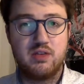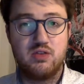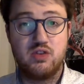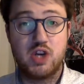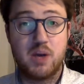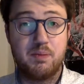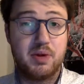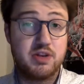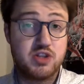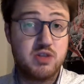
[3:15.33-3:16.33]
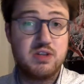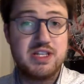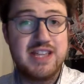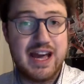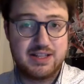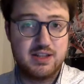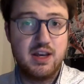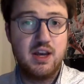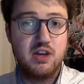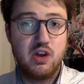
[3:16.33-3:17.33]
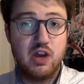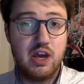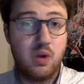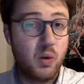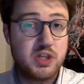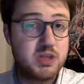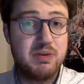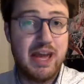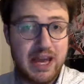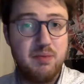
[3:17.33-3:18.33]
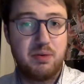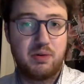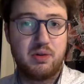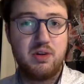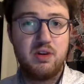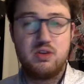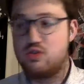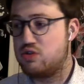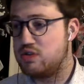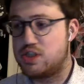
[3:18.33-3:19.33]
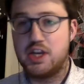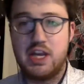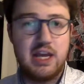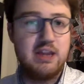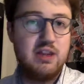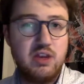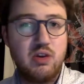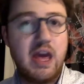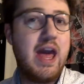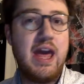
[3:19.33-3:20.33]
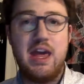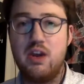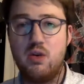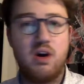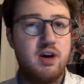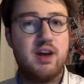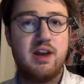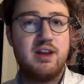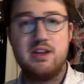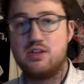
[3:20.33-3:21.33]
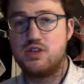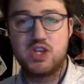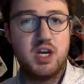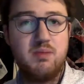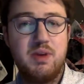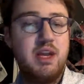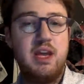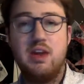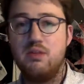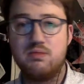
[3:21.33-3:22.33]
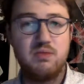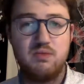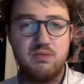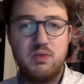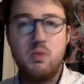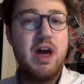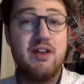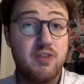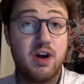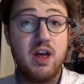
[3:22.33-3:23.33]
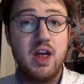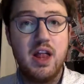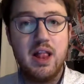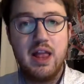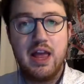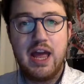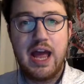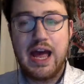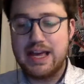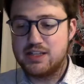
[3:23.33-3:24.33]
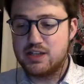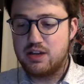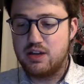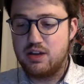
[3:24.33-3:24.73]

You took up a student debt in order to be able to study in the UK or Ireland or Germany or wherever, and